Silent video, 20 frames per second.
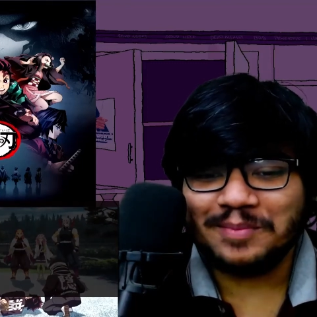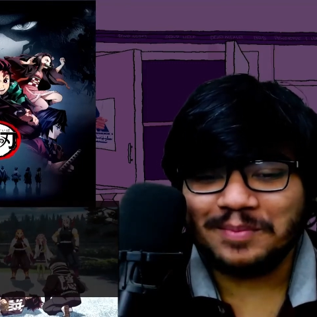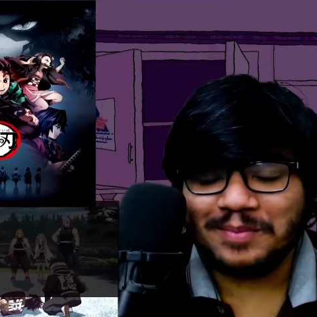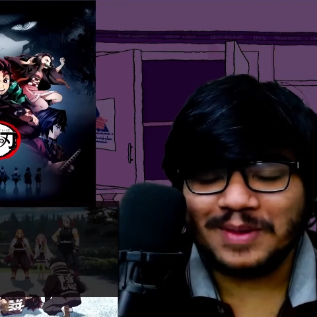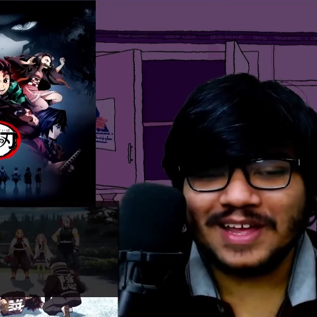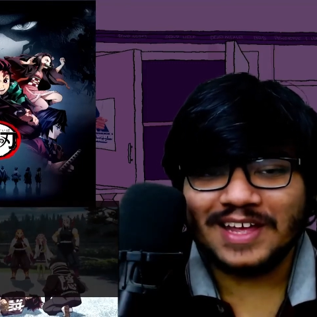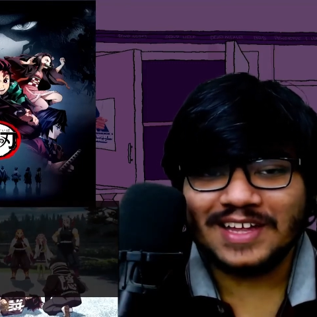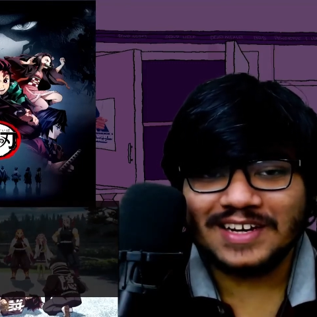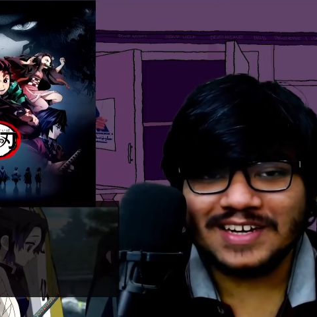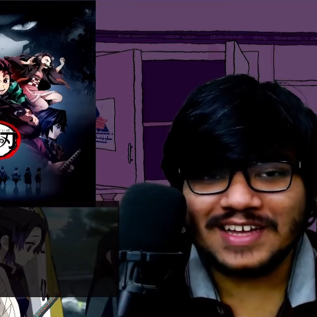
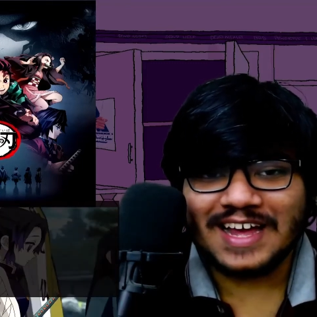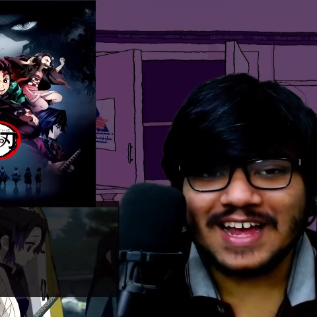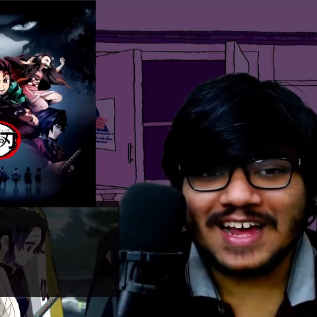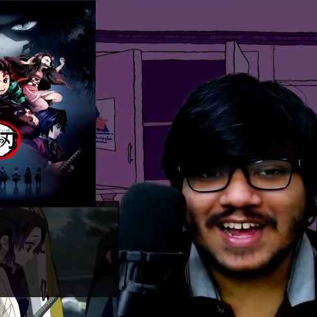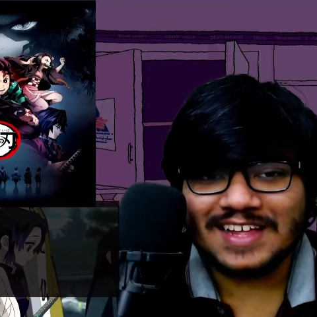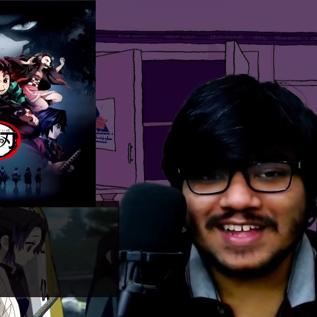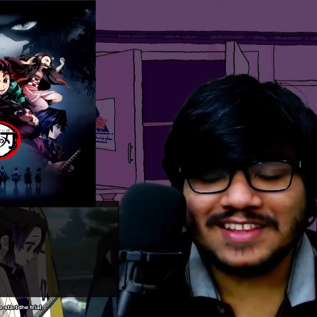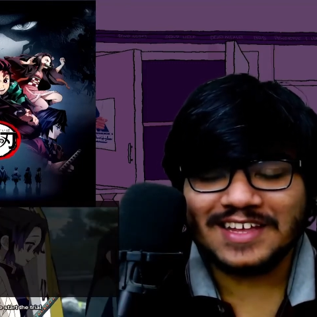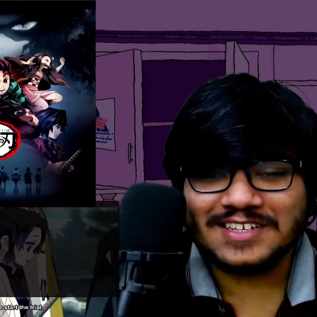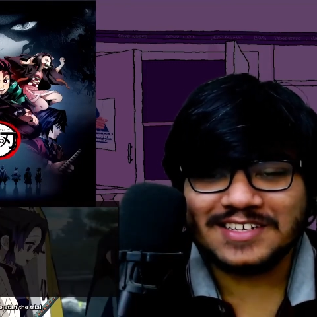main
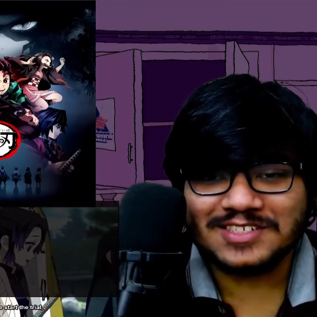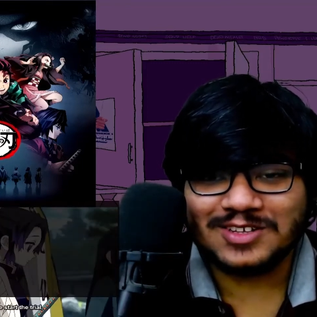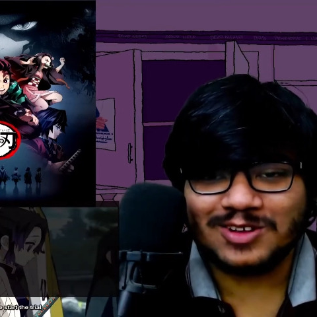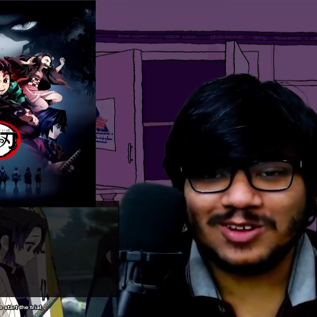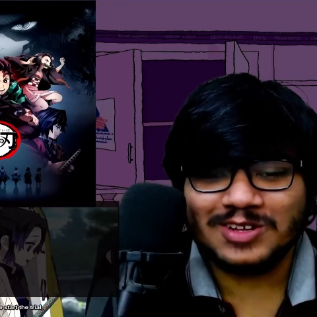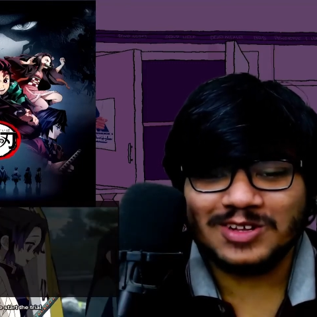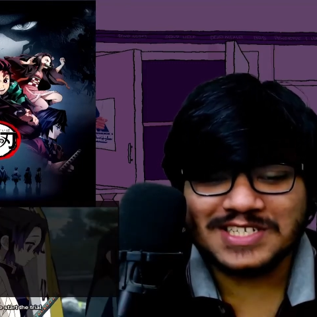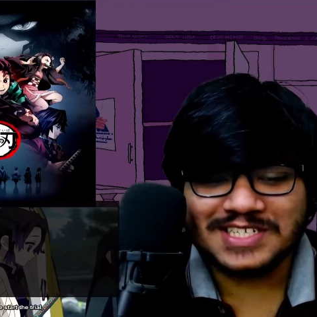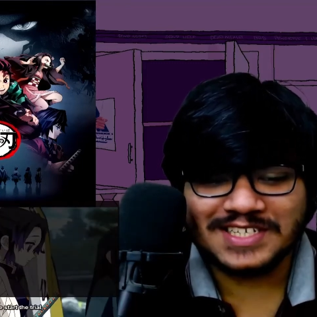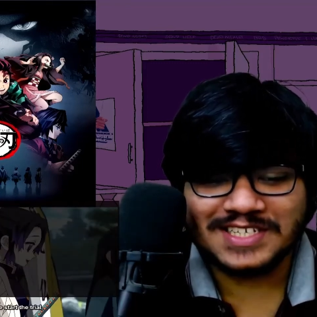guy that's
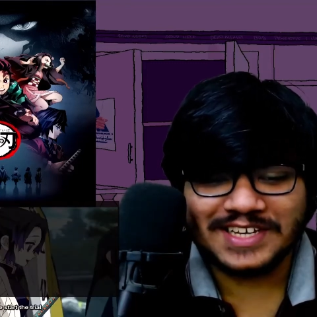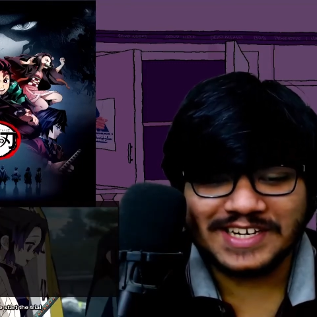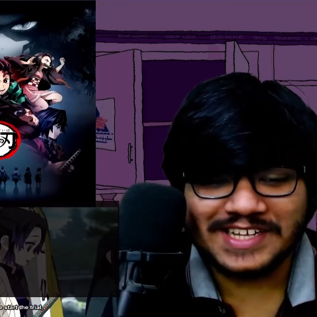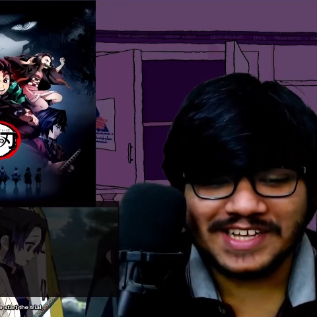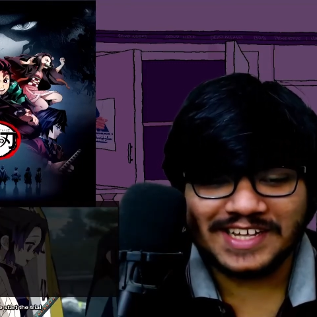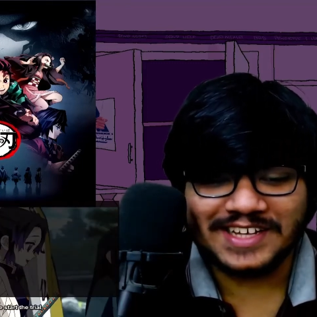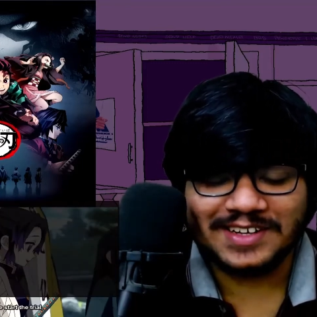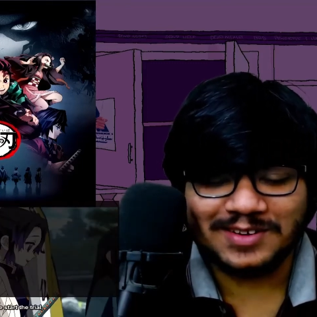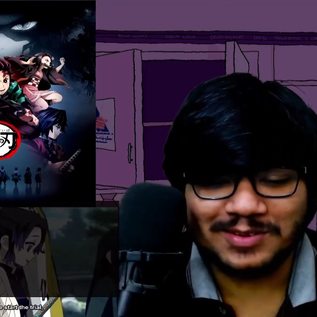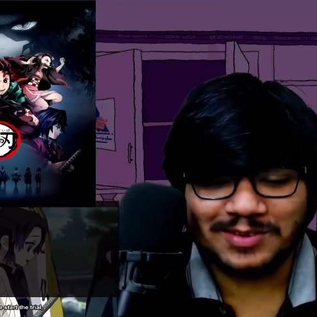always
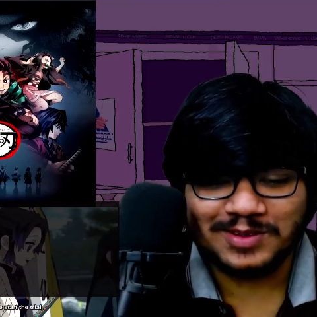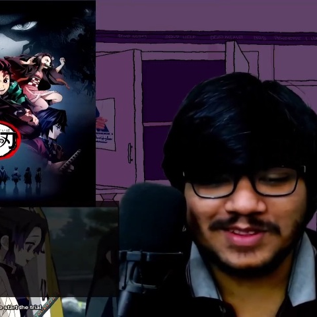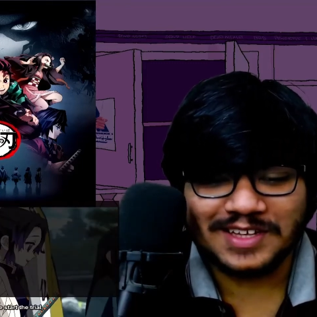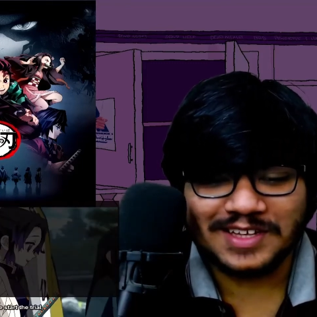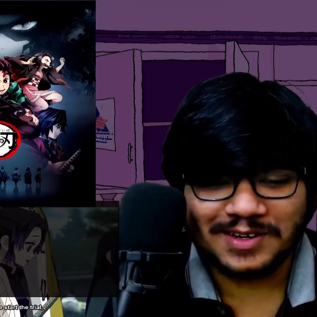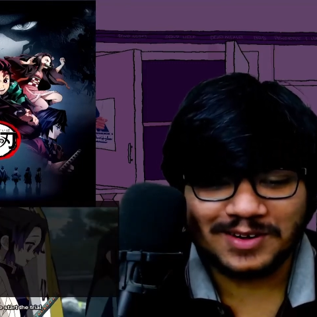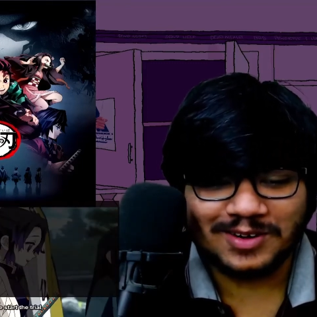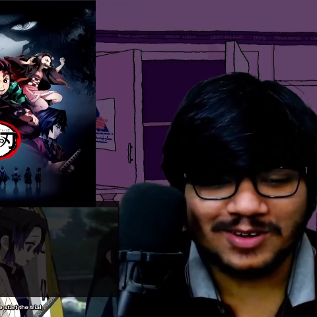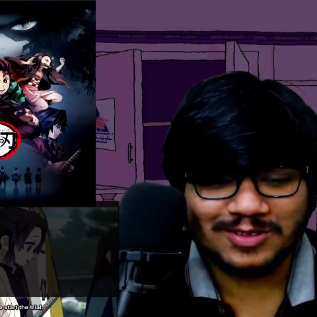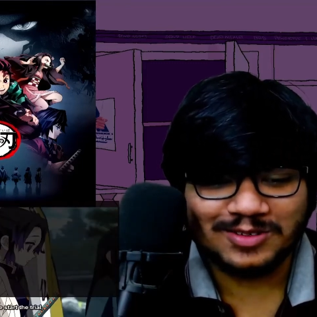sitting with
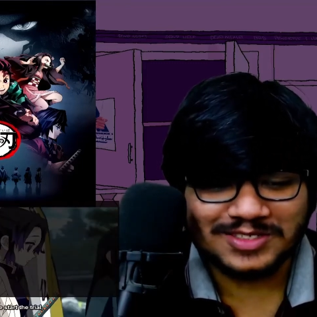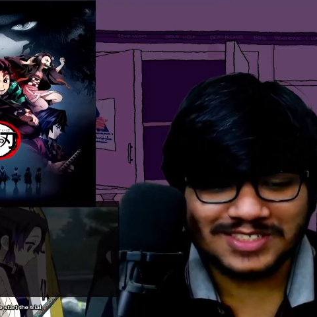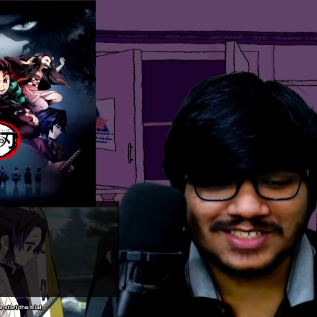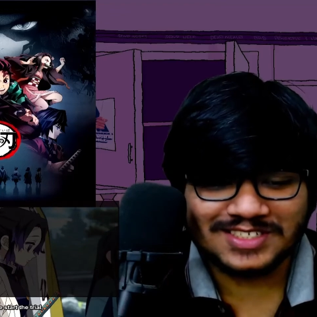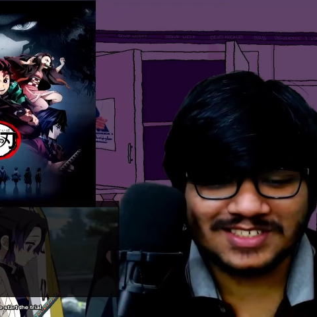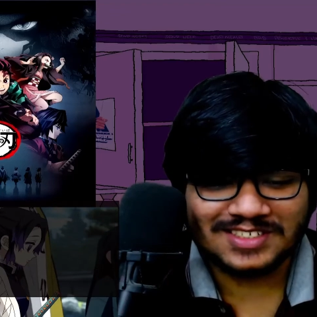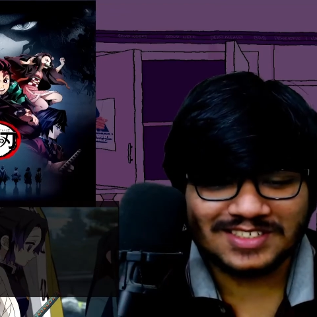the crows?